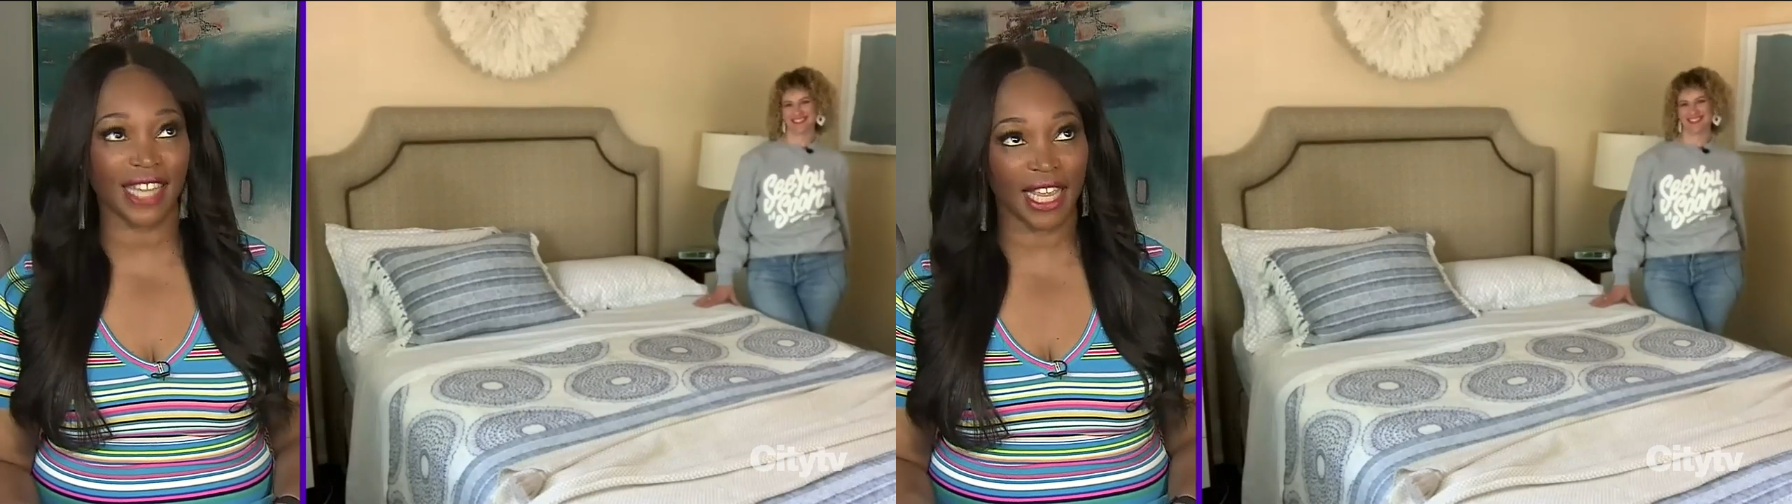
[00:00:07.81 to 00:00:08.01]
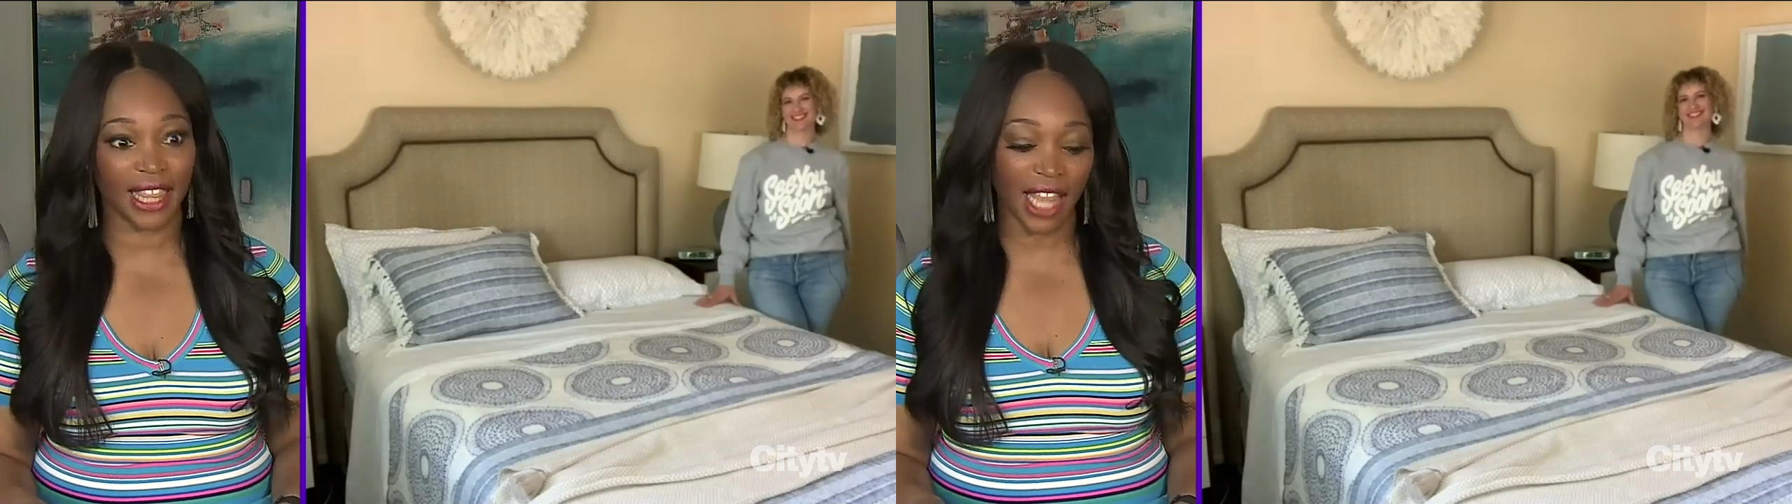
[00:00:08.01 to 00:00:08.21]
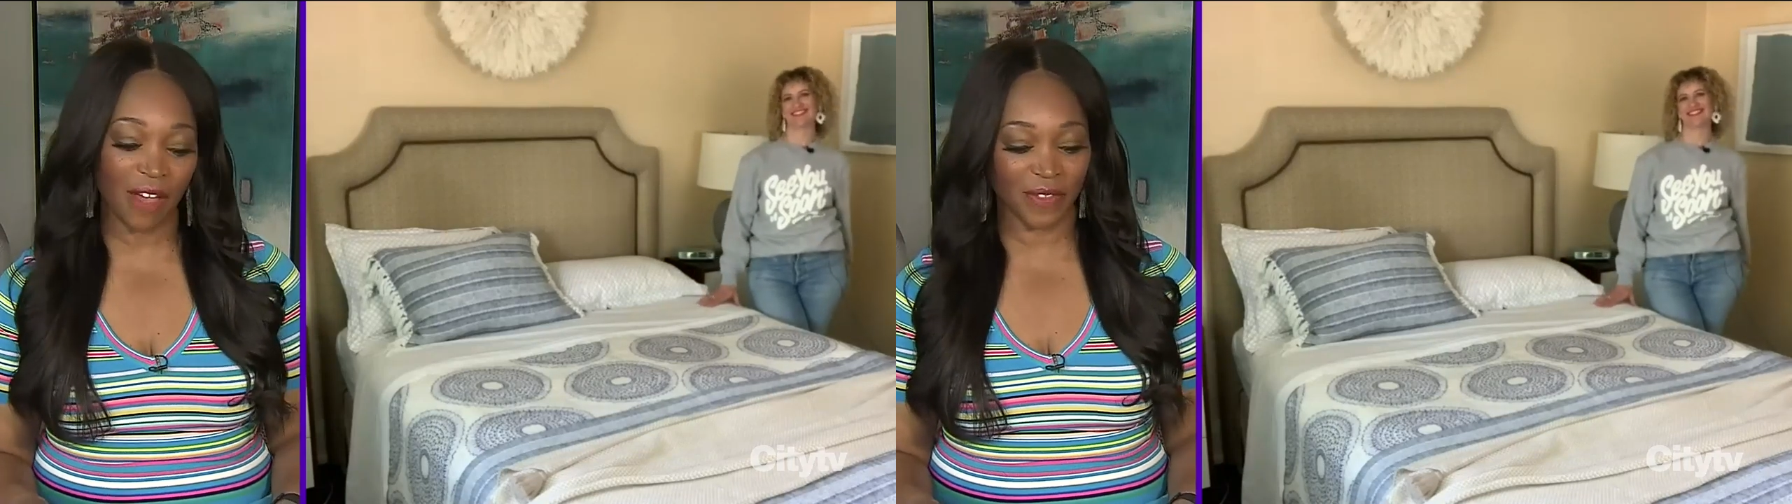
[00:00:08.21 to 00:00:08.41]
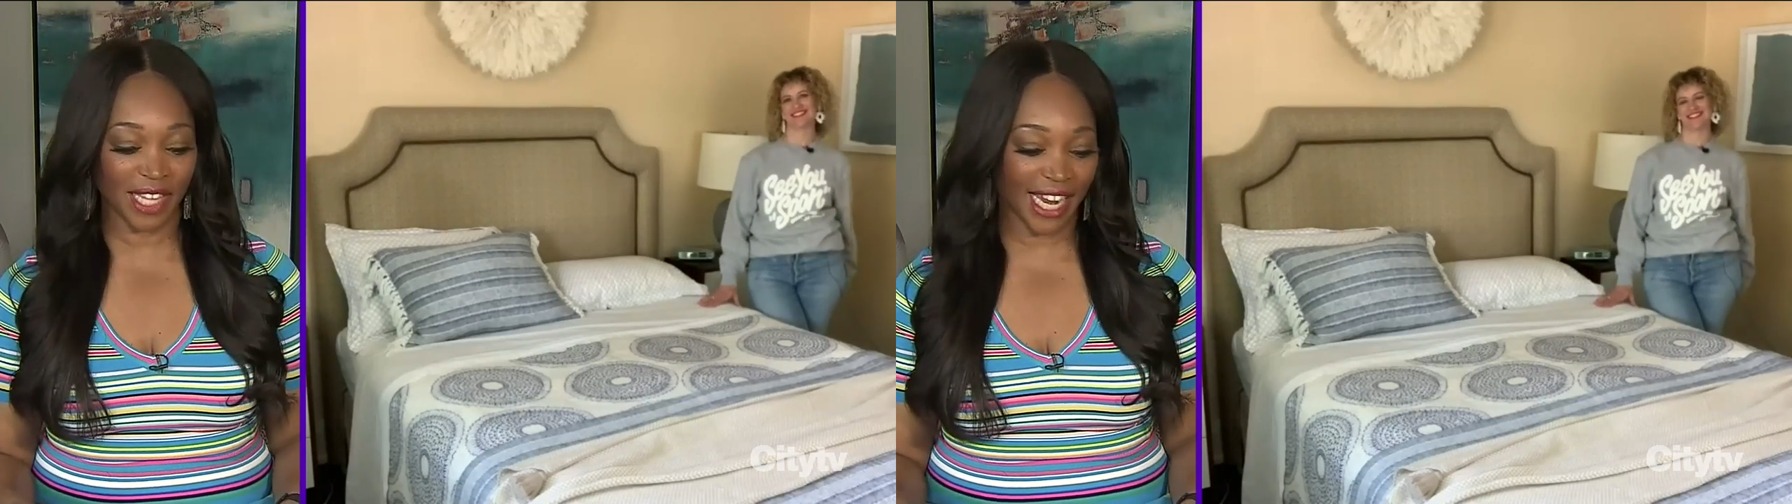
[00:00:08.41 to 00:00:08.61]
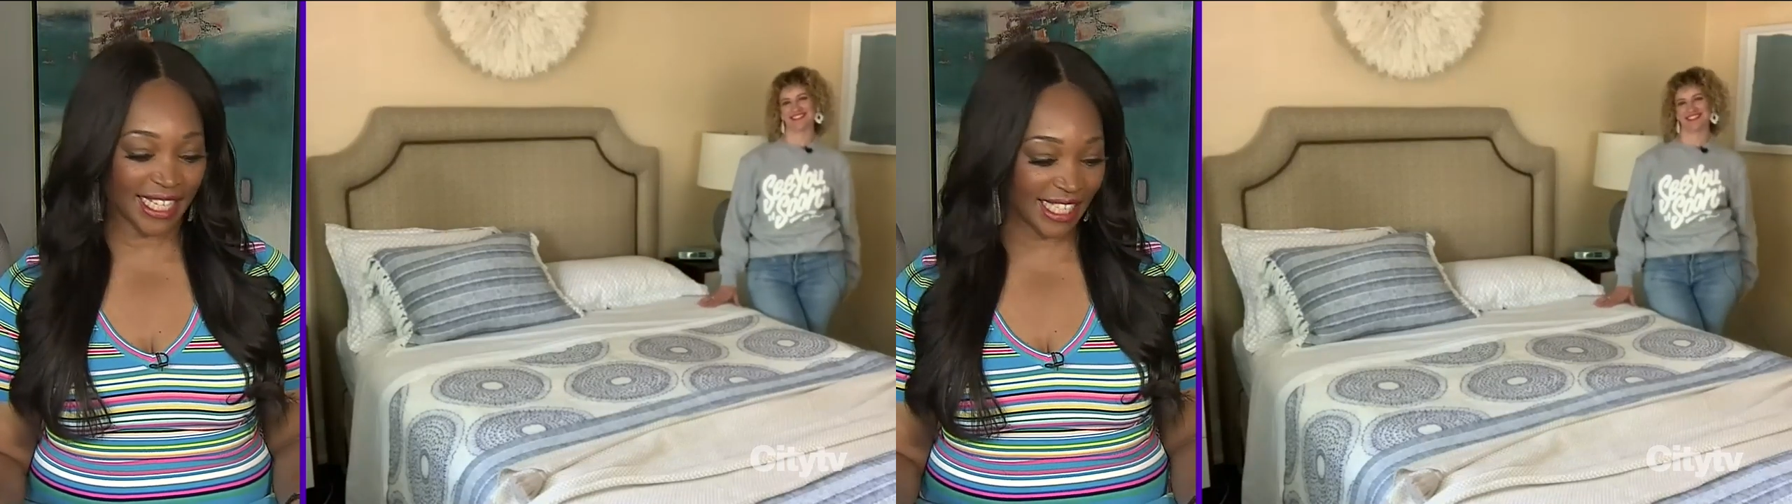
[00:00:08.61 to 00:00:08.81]
I love
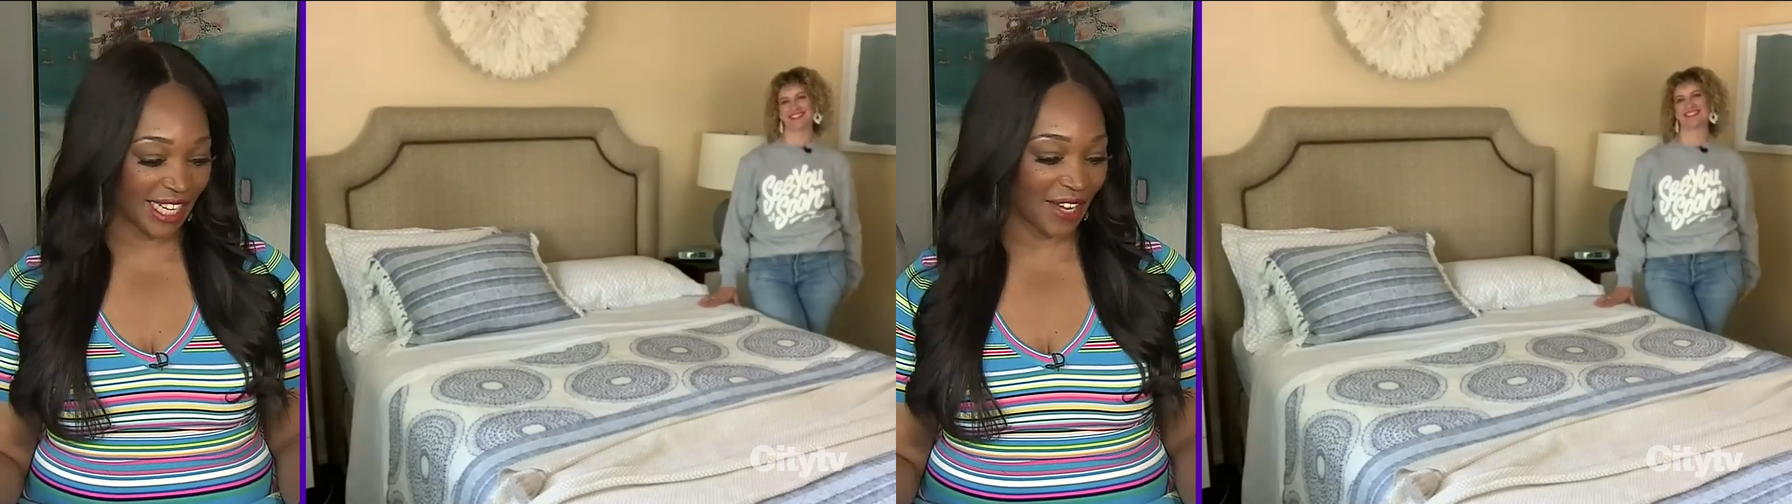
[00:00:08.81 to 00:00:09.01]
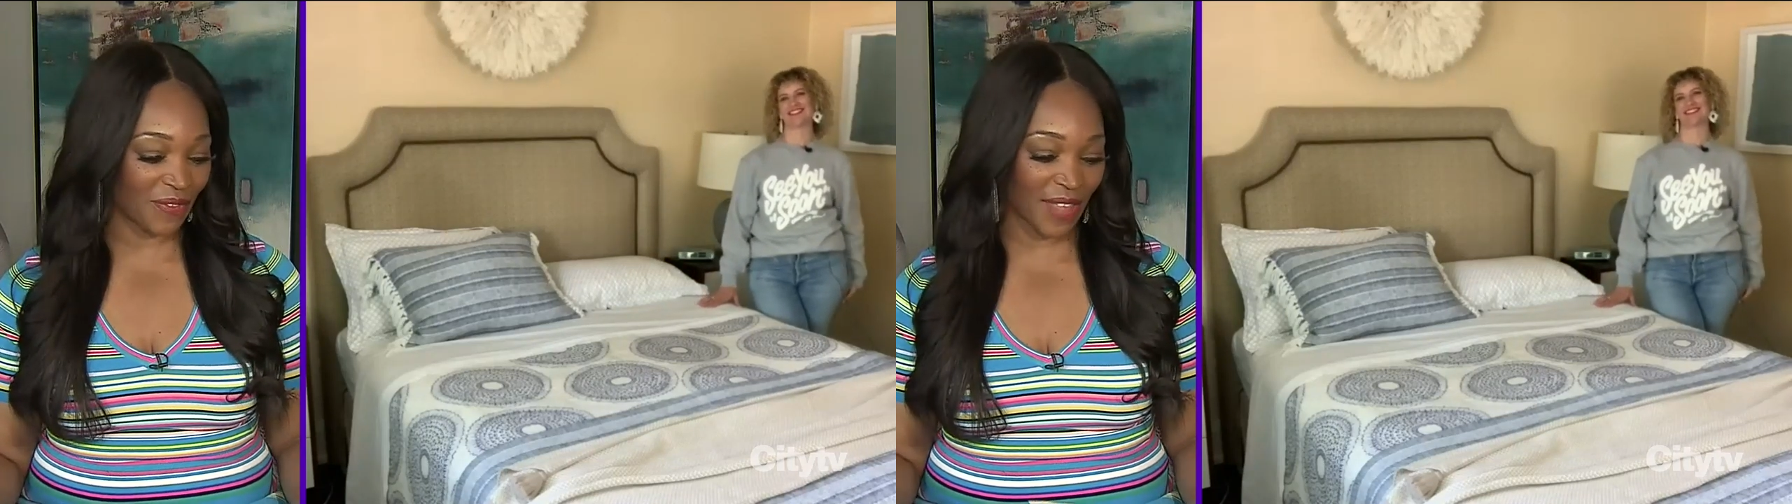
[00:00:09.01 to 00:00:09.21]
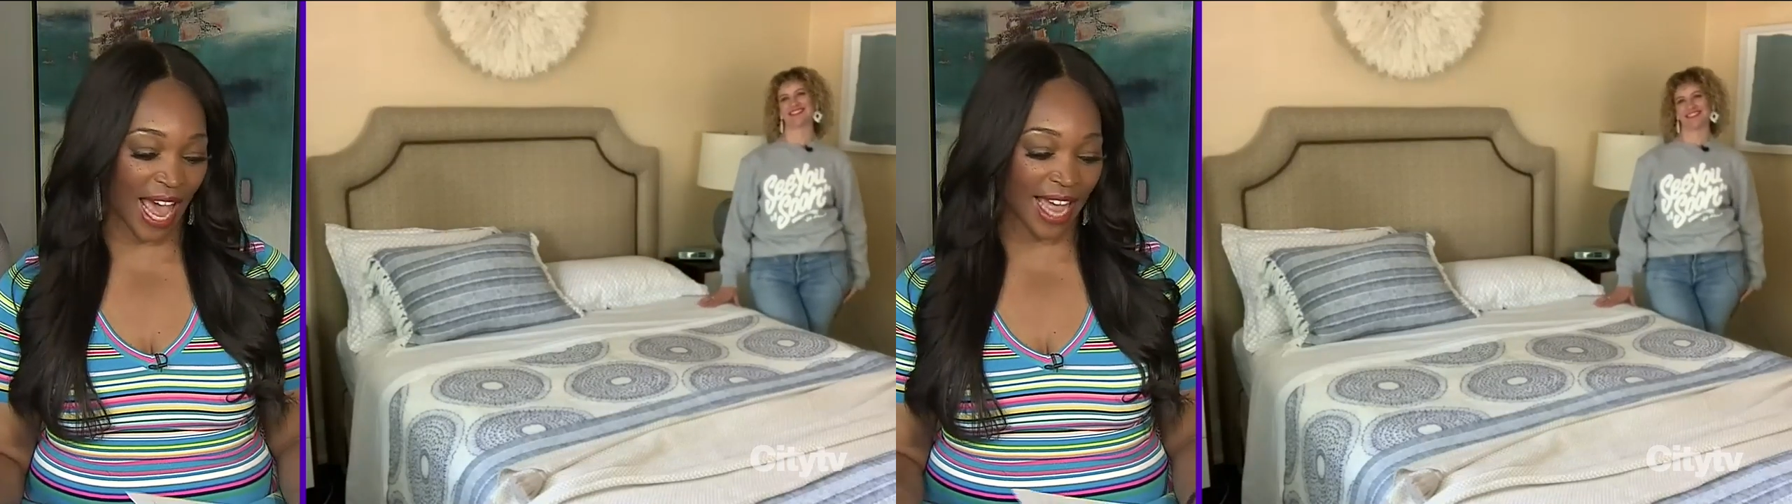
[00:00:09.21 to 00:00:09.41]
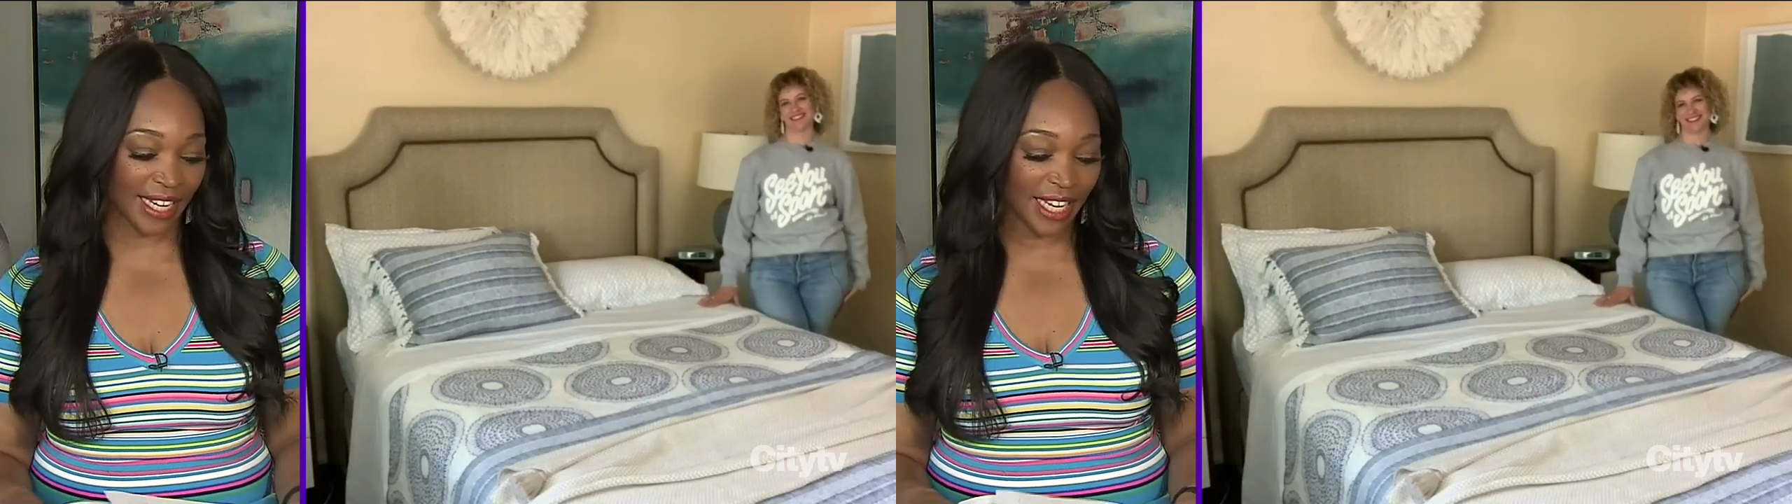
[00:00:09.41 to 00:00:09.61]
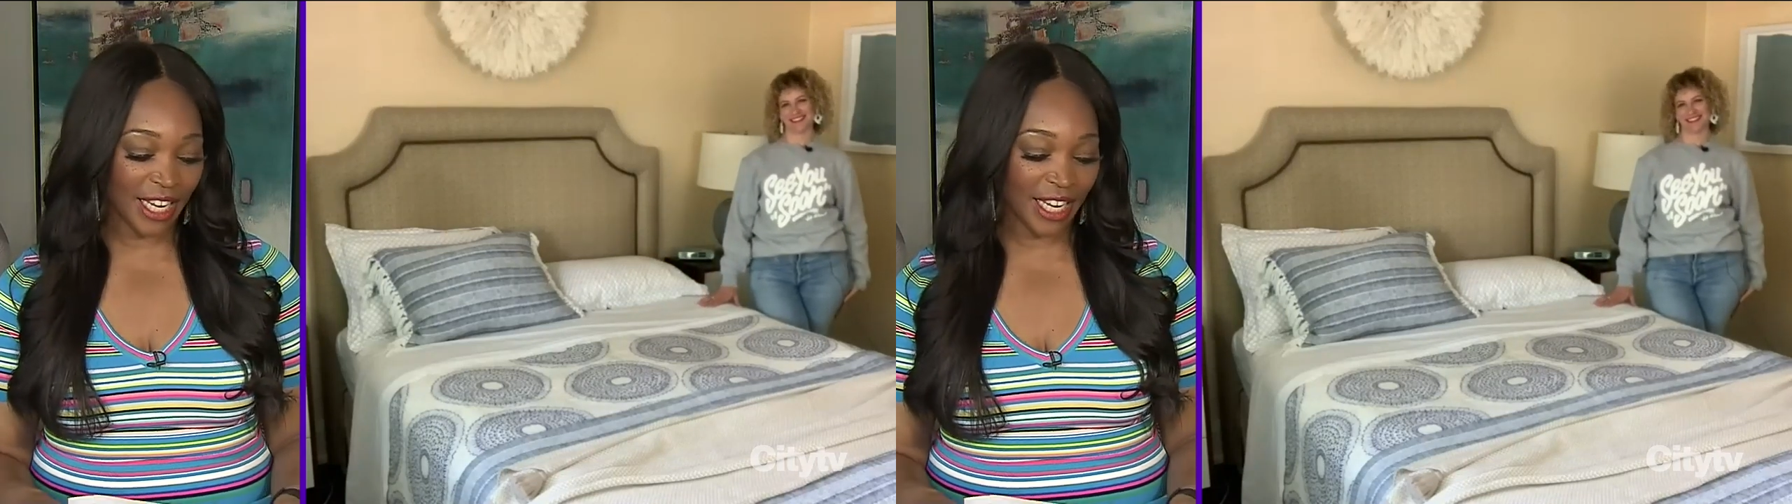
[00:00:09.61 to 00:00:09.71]
the idea of that.